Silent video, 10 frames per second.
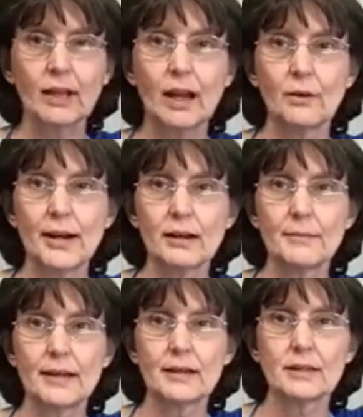I
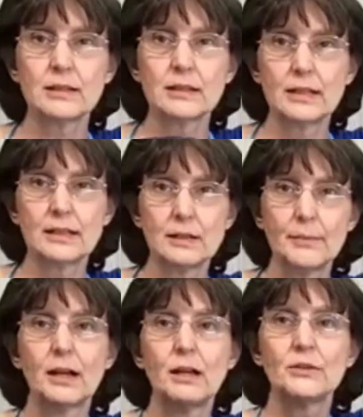recommend Dixie
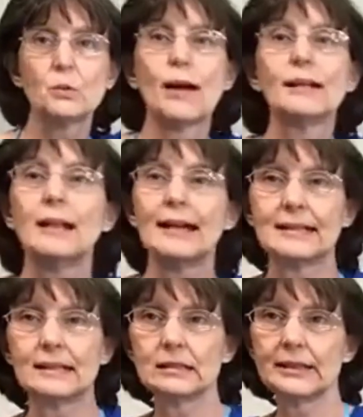Belle's White
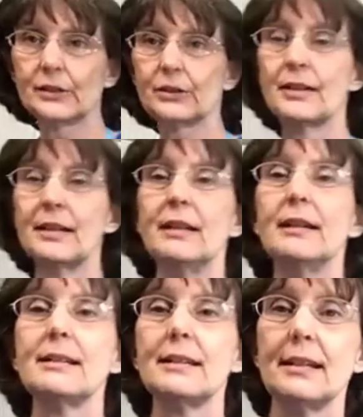Lightning Cleaner.
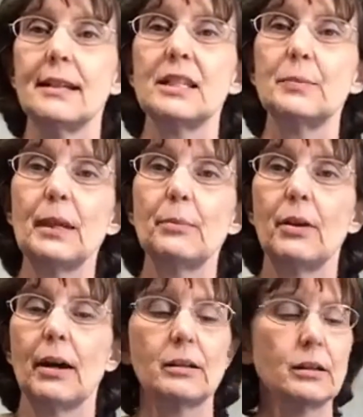It's a TSP
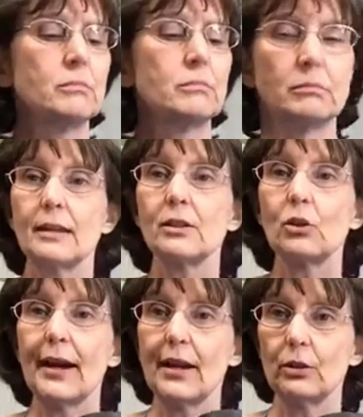product, and it's a
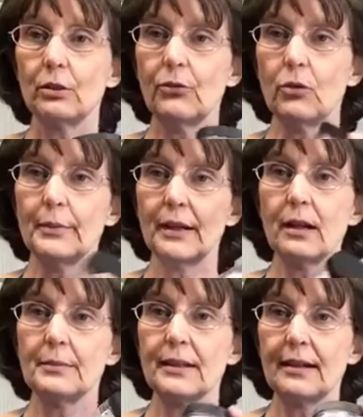granular form. It
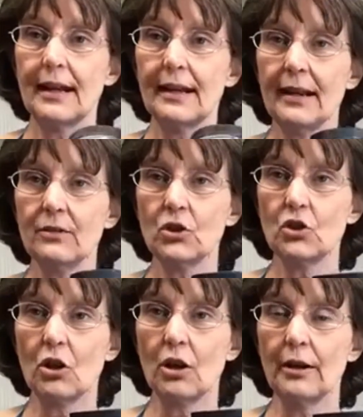comes in an 8-ounce
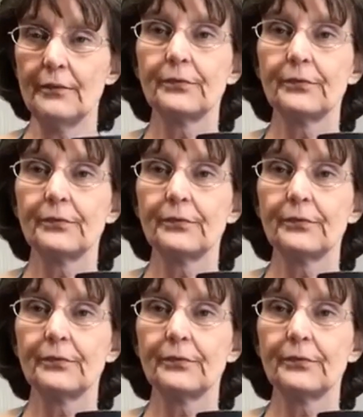jar.